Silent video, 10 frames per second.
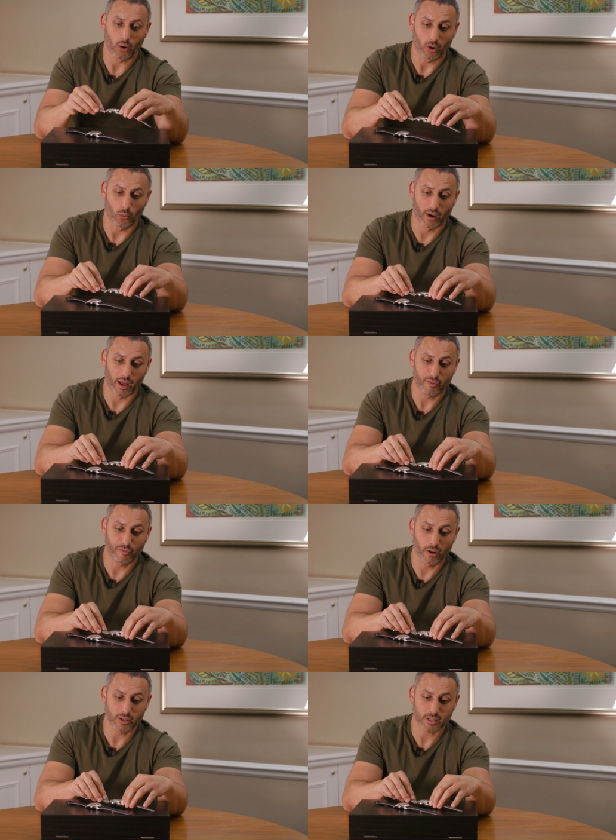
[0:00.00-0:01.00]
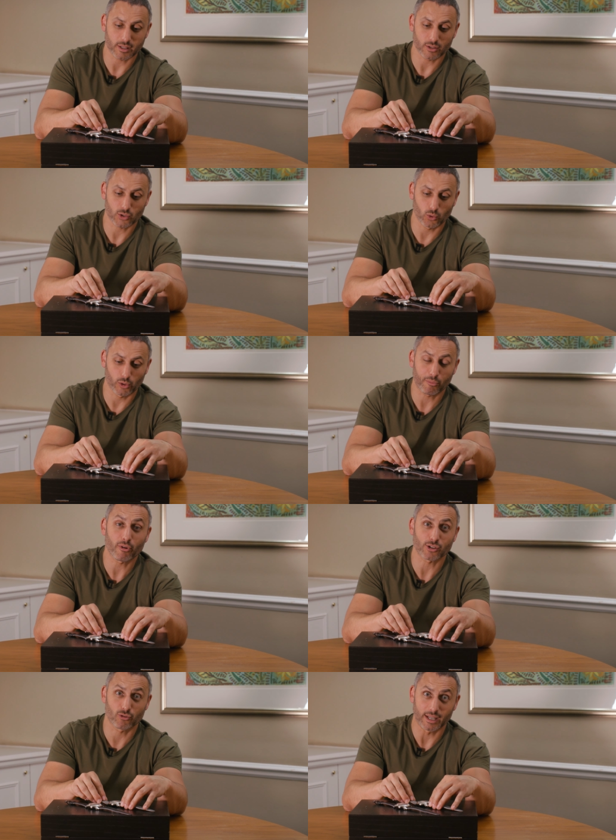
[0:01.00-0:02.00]
when I first saw the
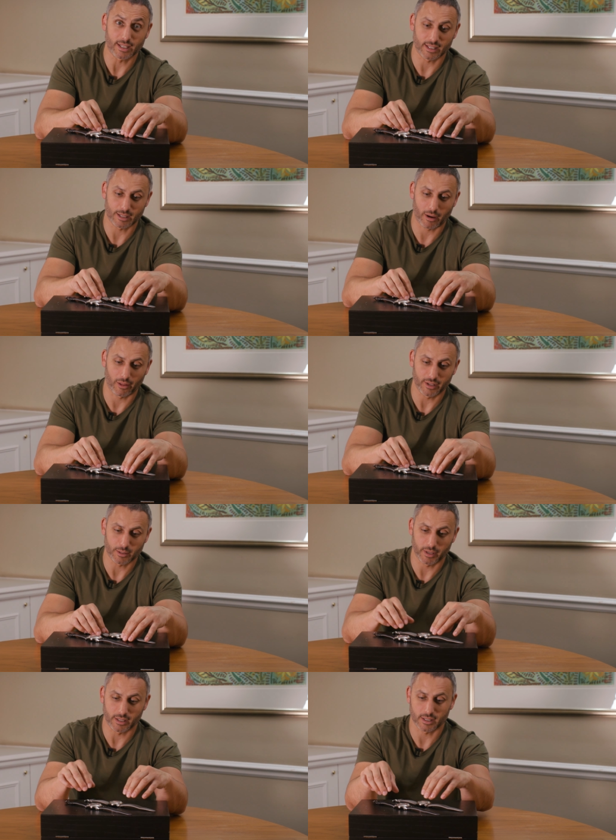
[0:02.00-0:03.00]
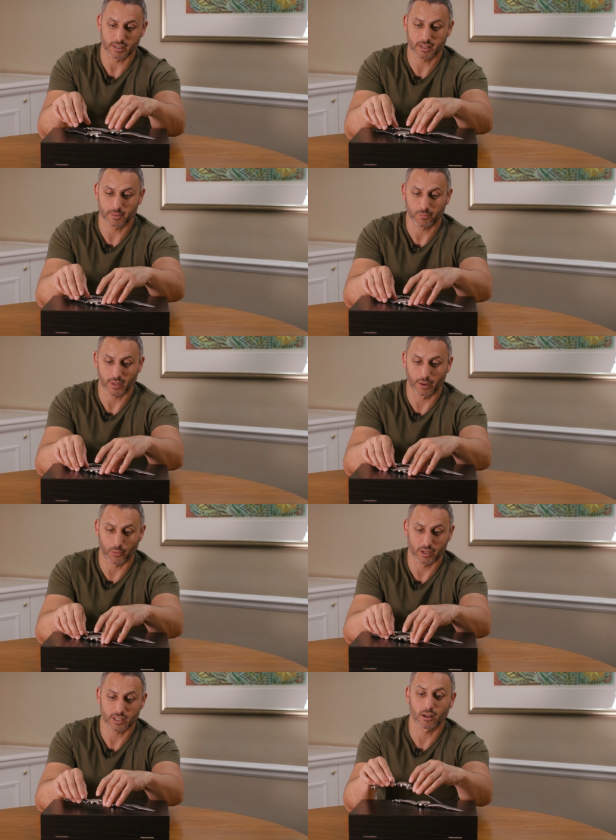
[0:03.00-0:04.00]
press releases about these pieces, and I'm
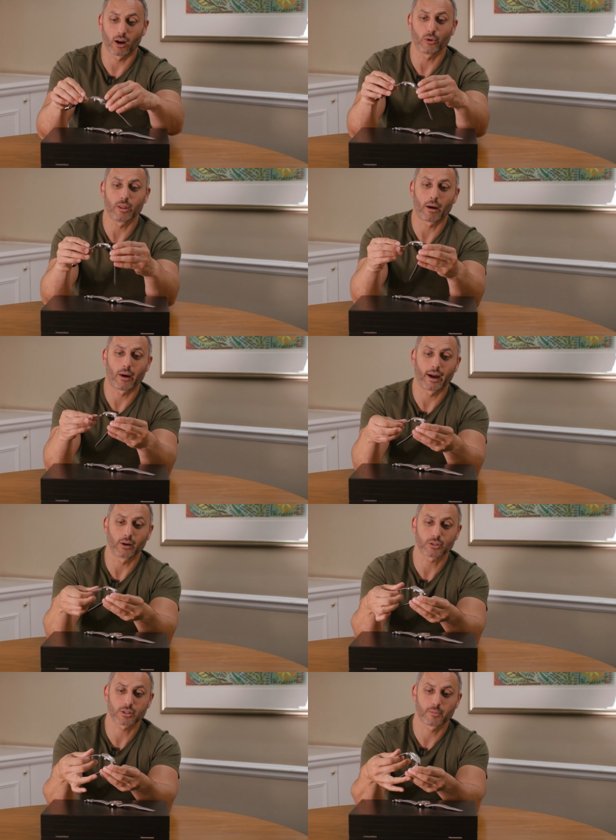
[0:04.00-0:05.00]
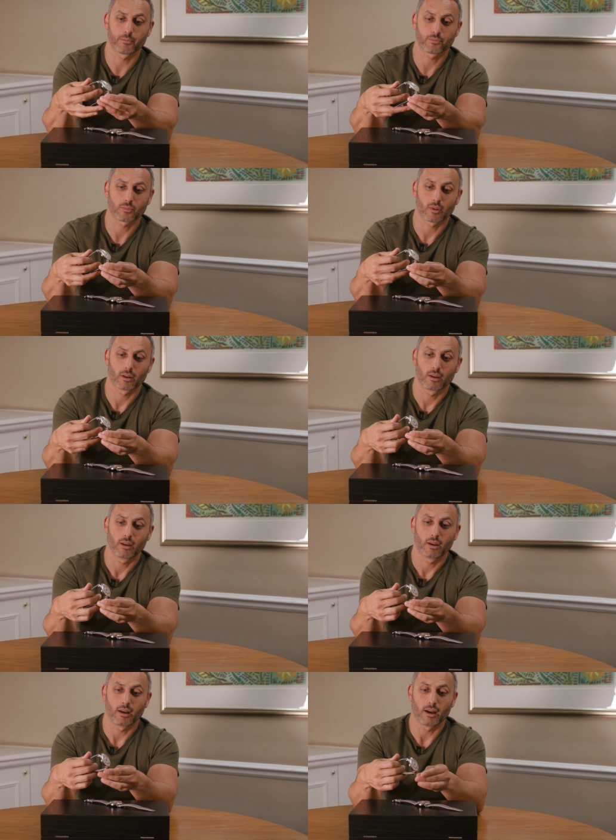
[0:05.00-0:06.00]
going to start with the Bauhaus,
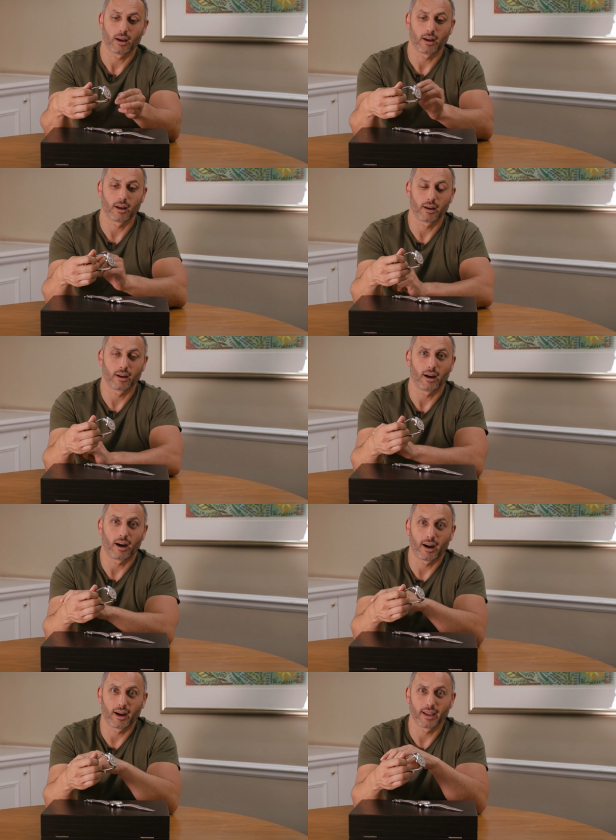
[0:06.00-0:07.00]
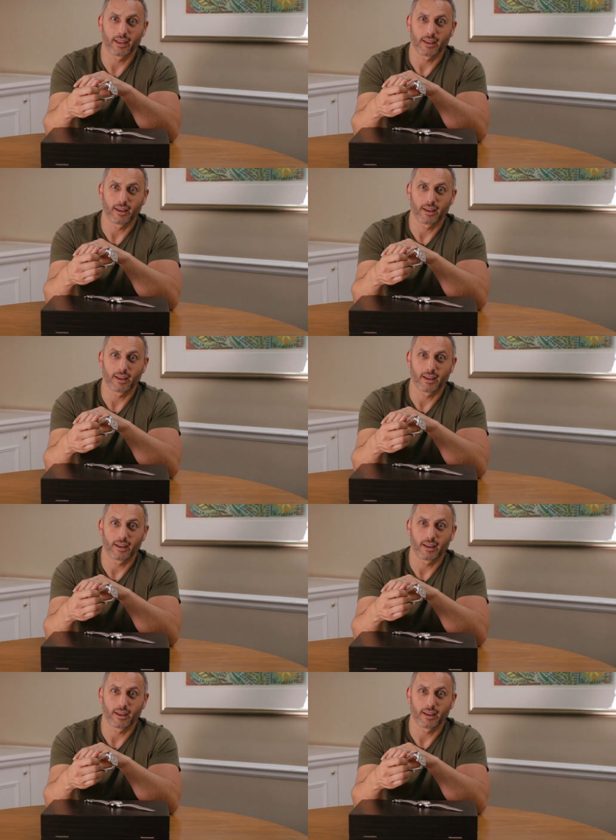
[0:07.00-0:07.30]
I